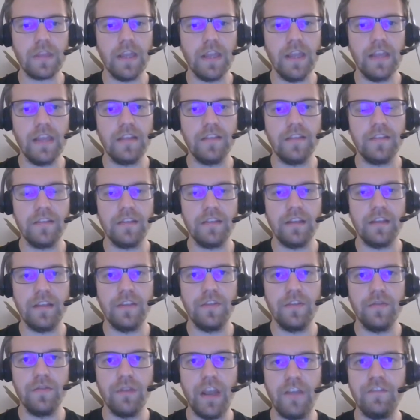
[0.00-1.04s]
And
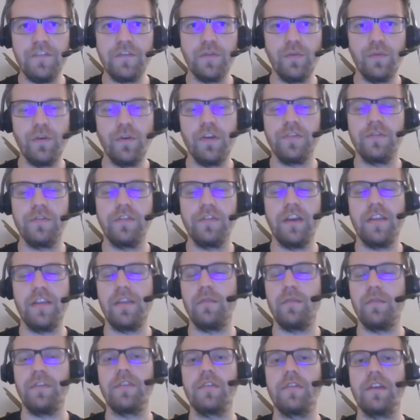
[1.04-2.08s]
you have to work
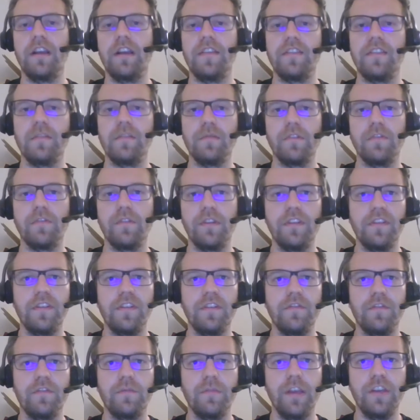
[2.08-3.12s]
together with your customer for this
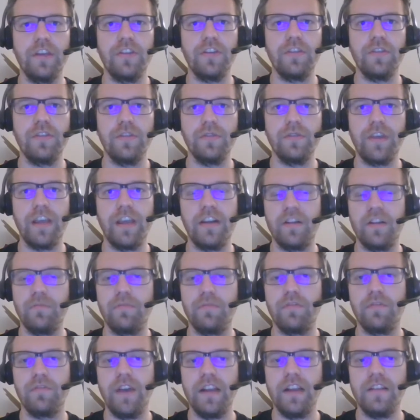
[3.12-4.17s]
information. You cannot
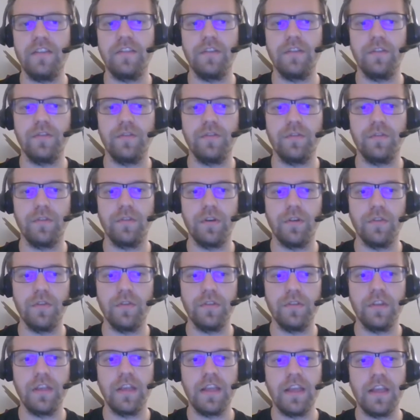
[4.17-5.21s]
provide this on your own.